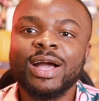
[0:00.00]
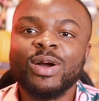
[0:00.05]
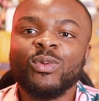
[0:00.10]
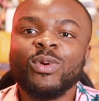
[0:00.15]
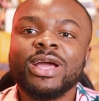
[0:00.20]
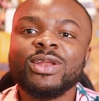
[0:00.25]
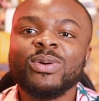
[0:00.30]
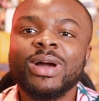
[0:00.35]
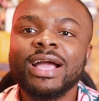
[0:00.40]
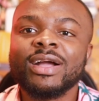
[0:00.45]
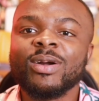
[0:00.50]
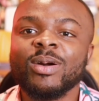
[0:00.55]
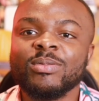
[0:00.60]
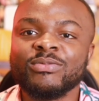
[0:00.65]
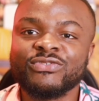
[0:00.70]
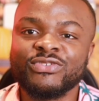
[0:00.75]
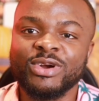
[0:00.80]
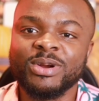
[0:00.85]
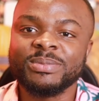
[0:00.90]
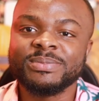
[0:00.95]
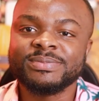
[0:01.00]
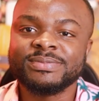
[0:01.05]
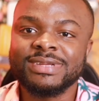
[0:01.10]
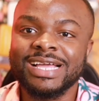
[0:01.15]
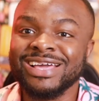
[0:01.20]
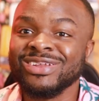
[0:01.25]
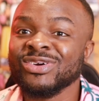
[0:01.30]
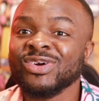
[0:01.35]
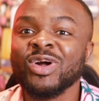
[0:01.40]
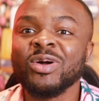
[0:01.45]
Where do I come
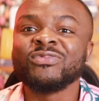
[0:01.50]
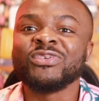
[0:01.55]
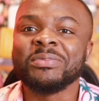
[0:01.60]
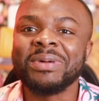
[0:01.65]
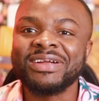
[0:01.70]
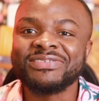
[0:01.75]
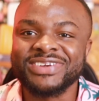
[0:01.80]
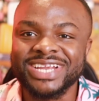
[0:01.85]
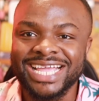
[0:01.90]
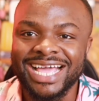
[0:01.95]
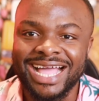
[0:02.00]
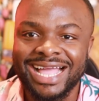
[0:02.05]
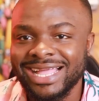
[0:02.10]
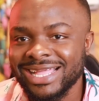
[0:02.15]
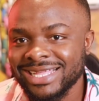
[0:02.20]
from? I don't come from Africa.